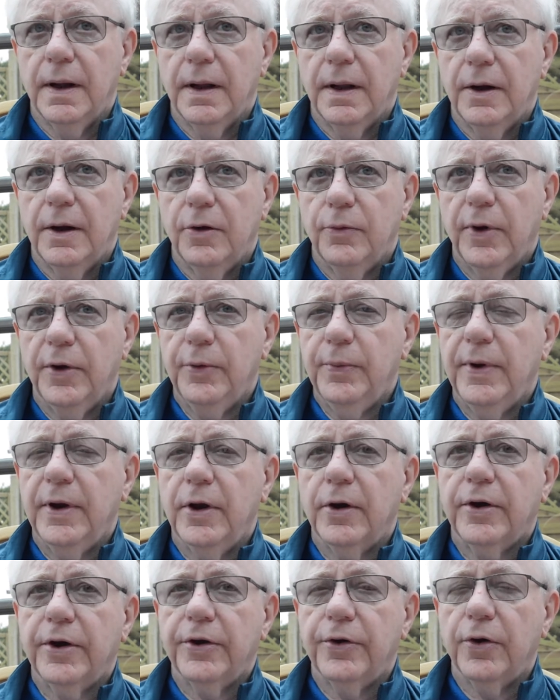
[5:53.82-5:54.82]
When we
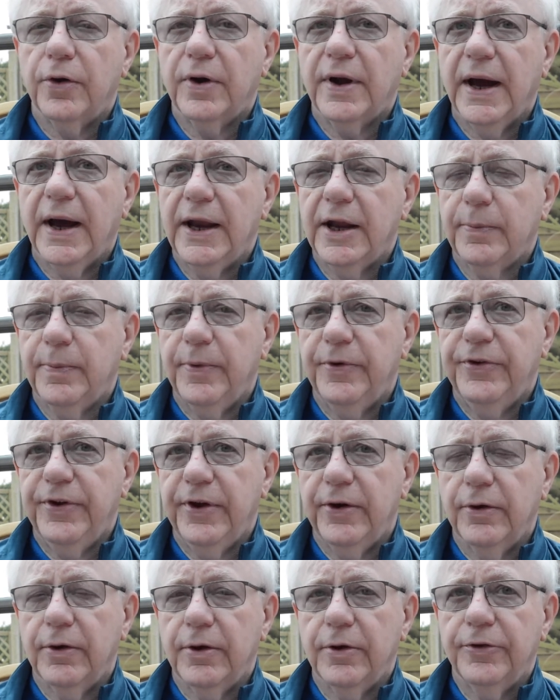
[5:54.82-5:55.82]
look at organic
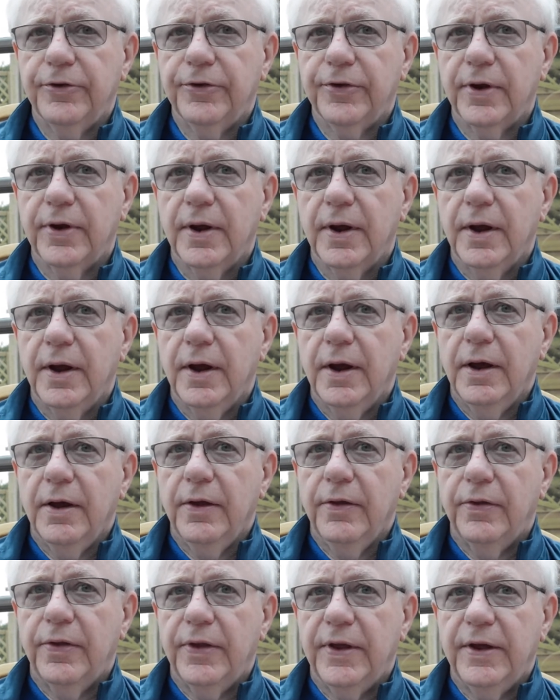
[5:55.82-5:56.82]
materials,
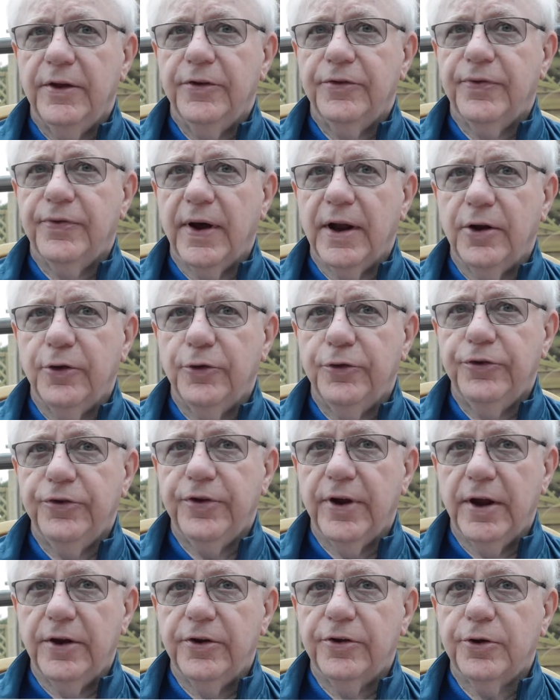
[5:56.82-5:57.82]
these values
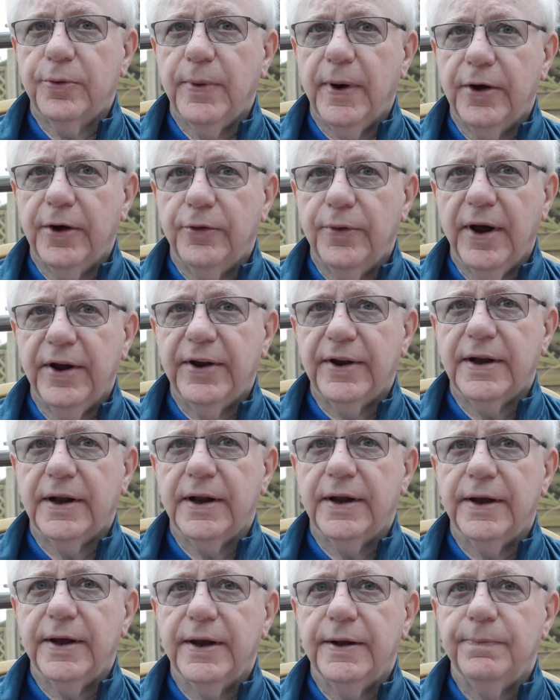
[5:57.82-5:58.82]
change quite
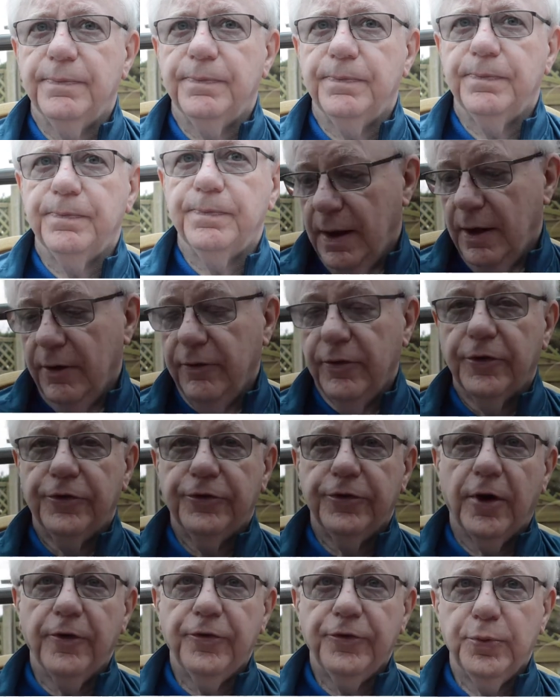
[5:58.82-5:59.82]
radically. For
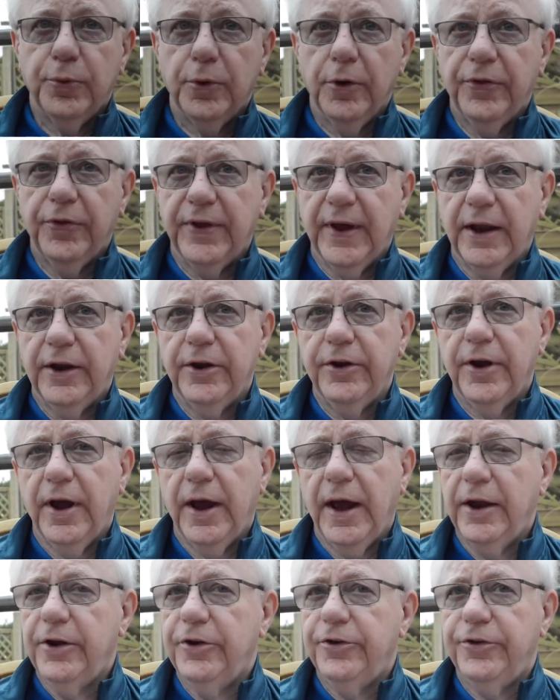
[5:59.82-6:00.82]
softwood, the
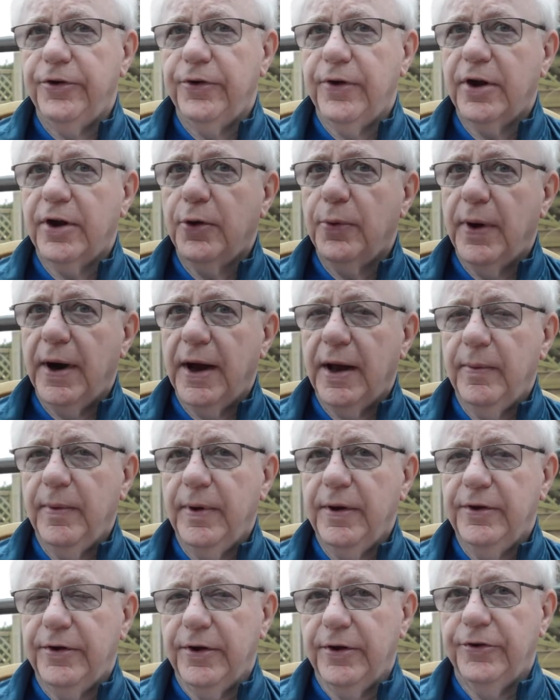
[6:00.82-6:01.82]
energy
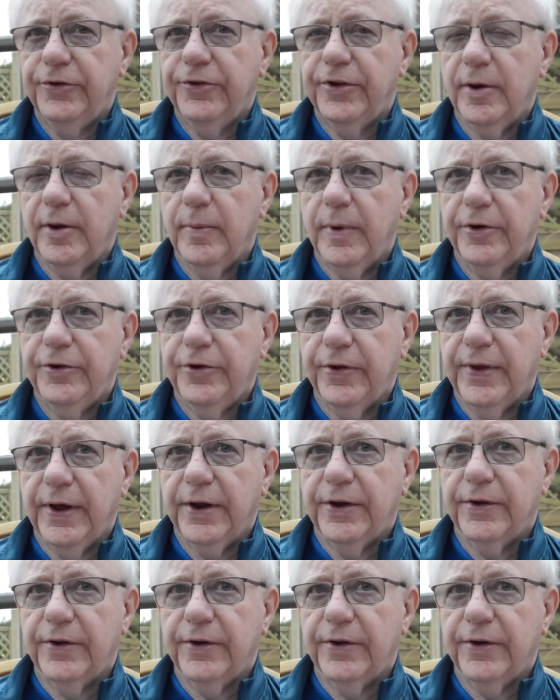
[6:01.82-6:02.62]
requirement is similar to that of